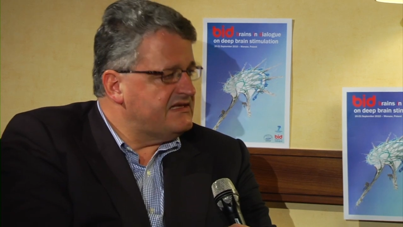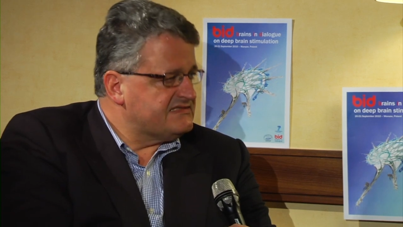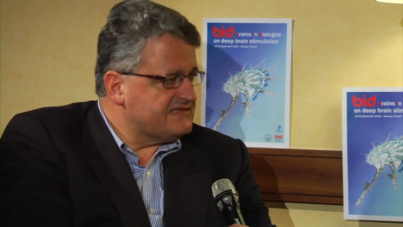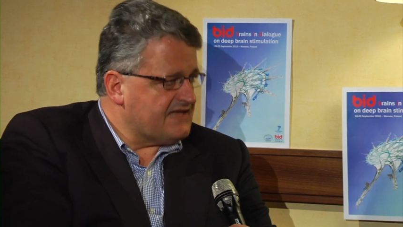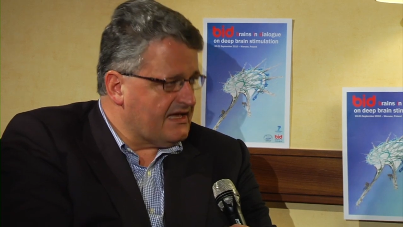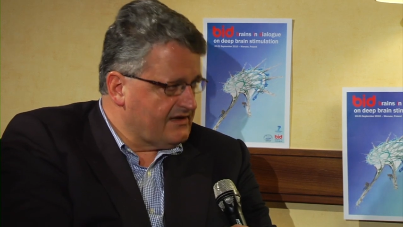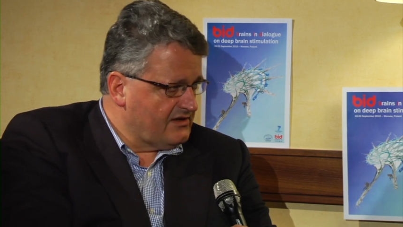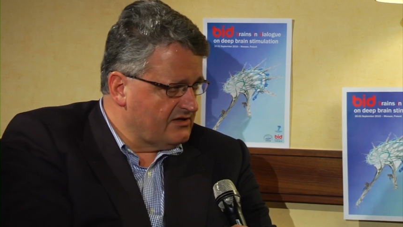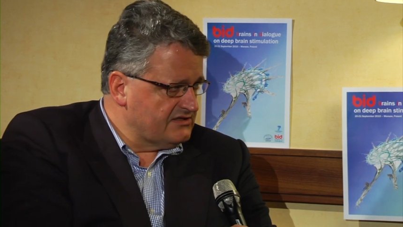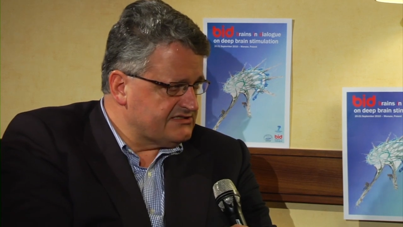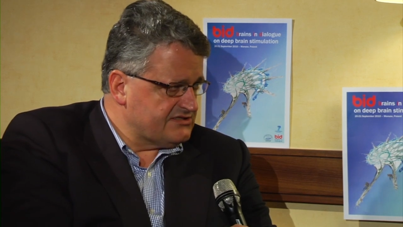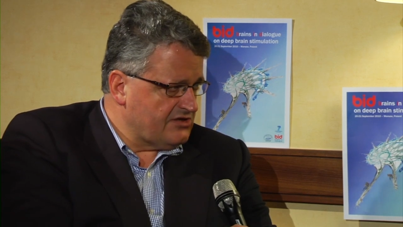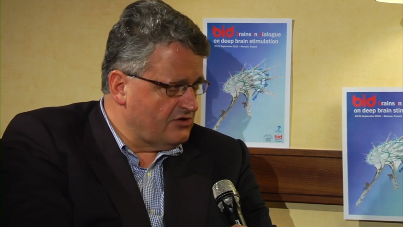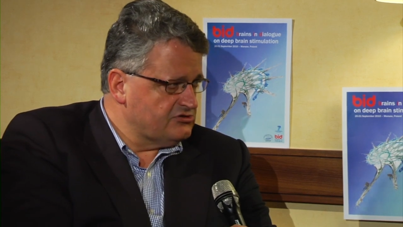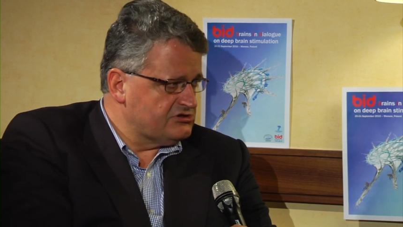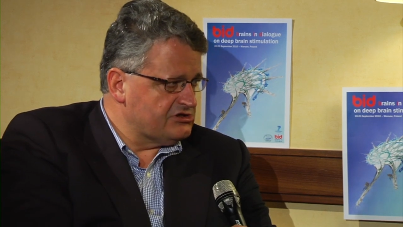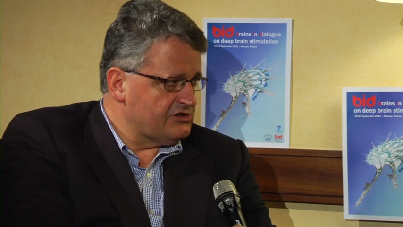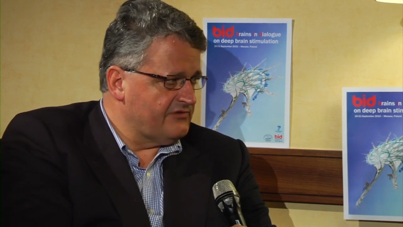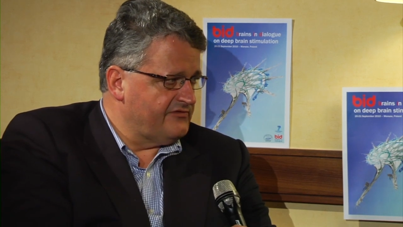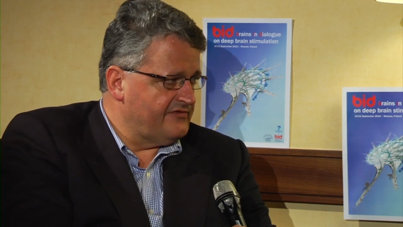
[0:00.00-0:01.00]

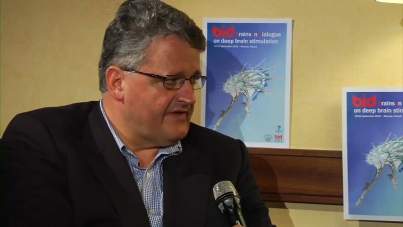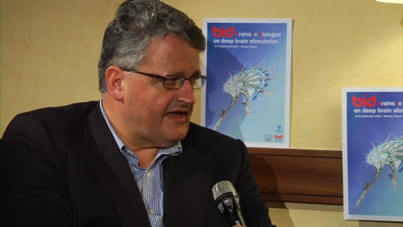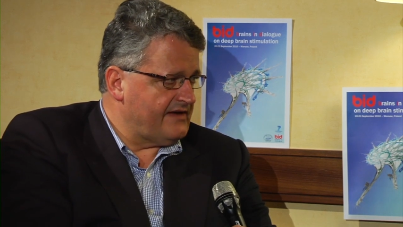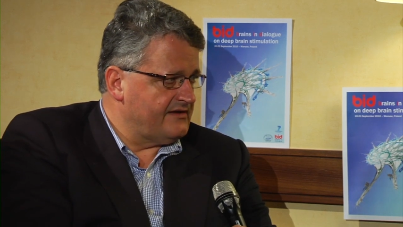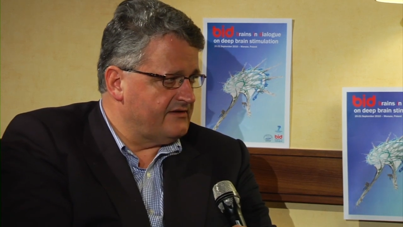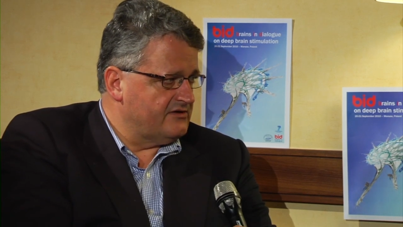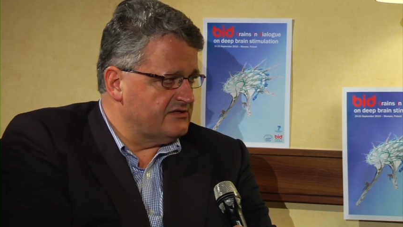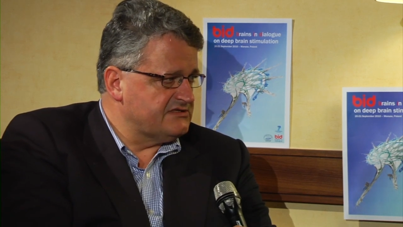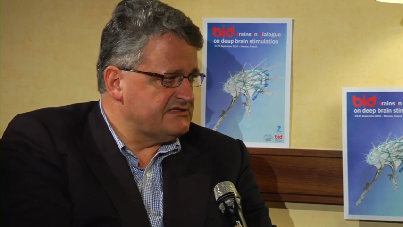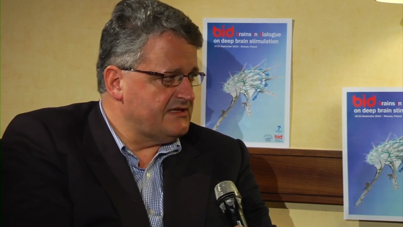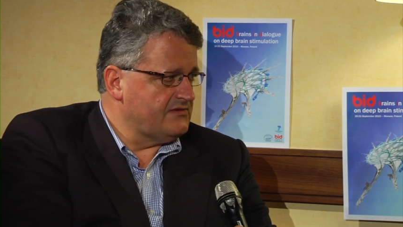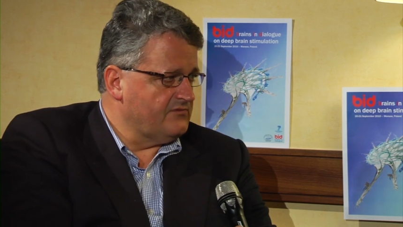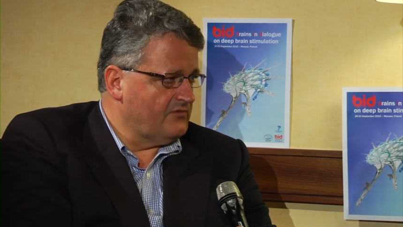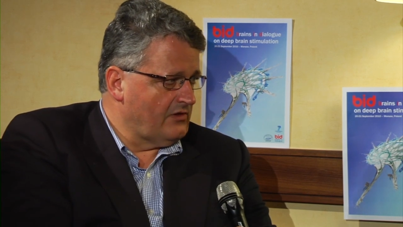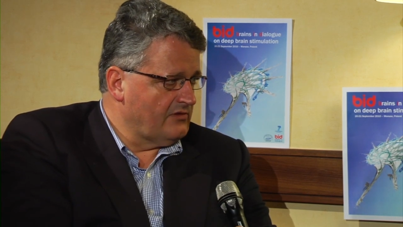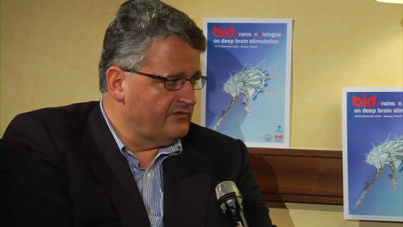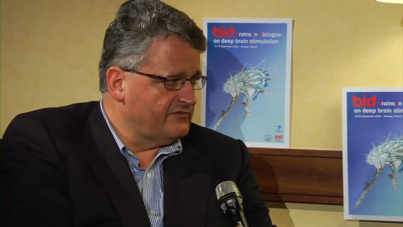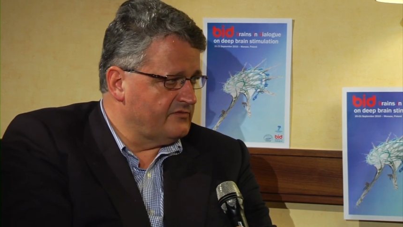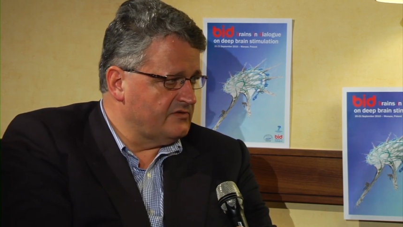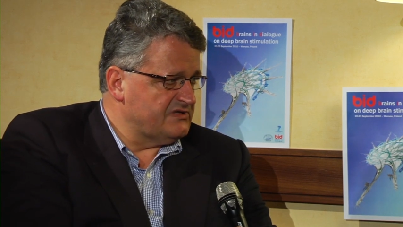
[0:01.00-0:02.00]
psychosocial factors
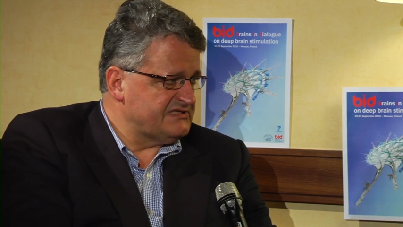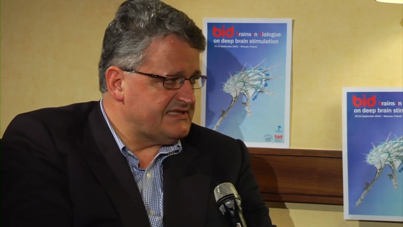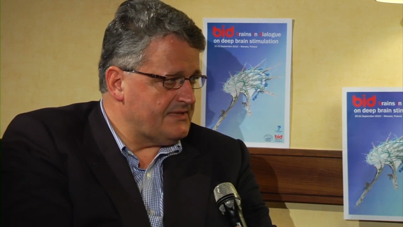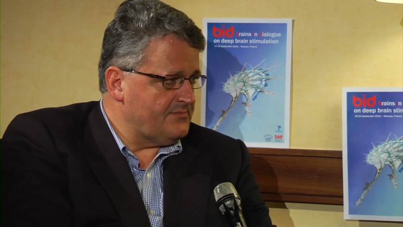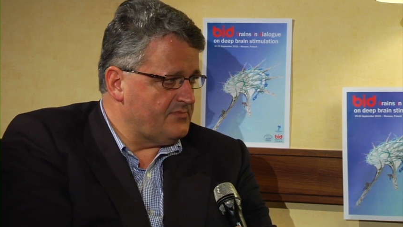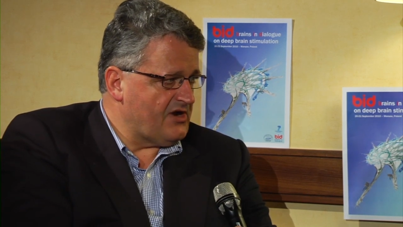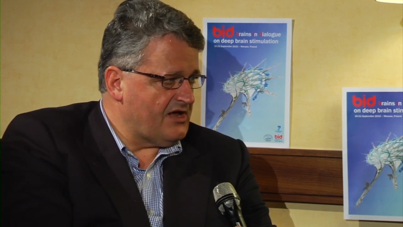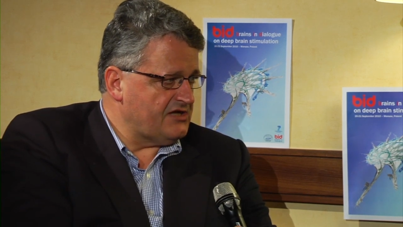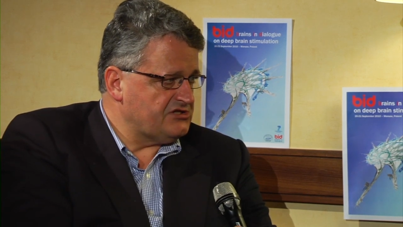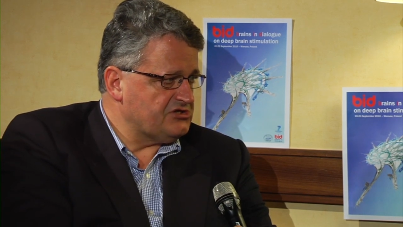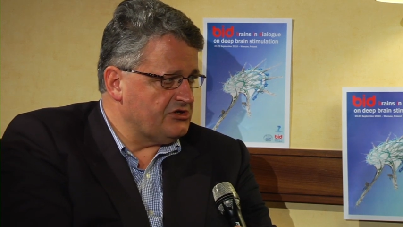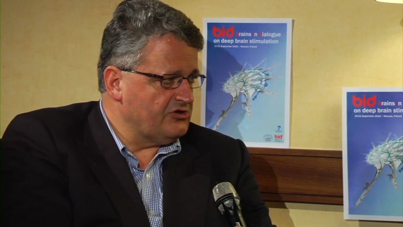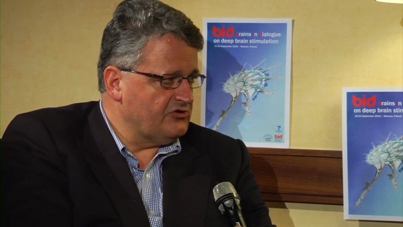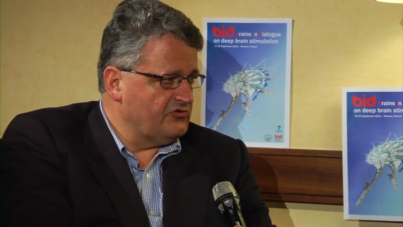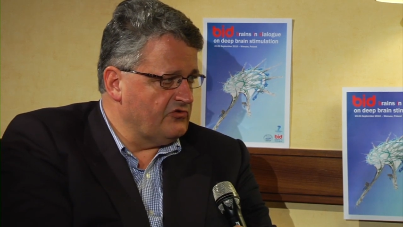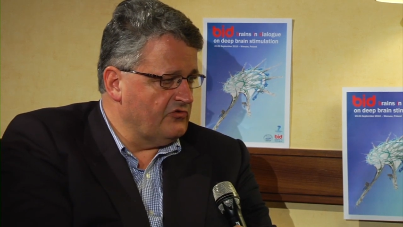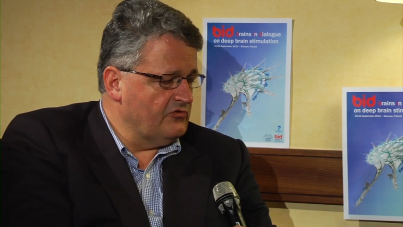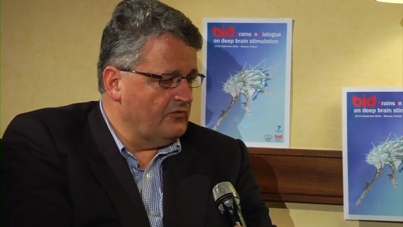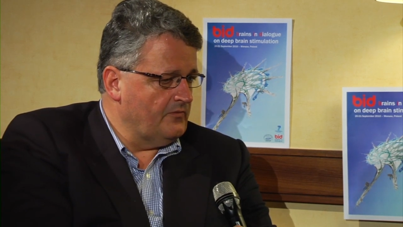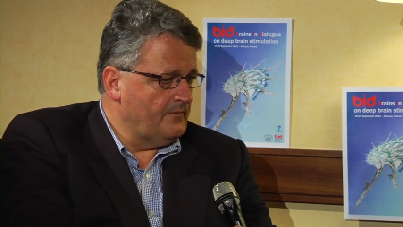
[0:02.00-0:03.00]
involved with depression
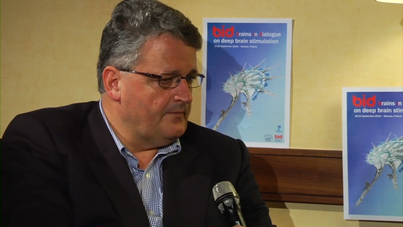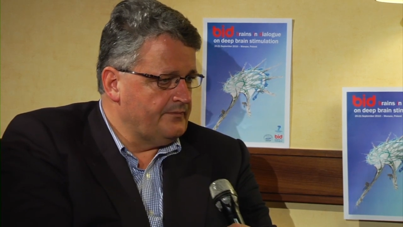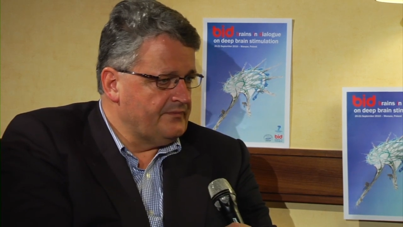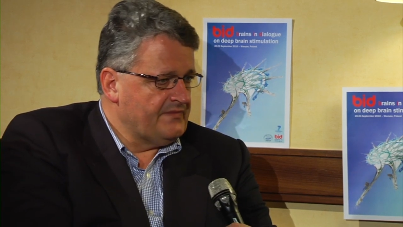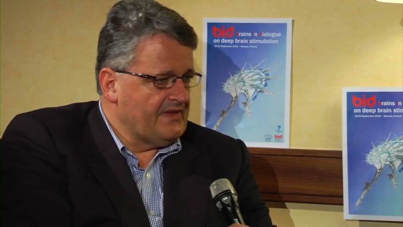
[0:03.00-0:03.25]
too.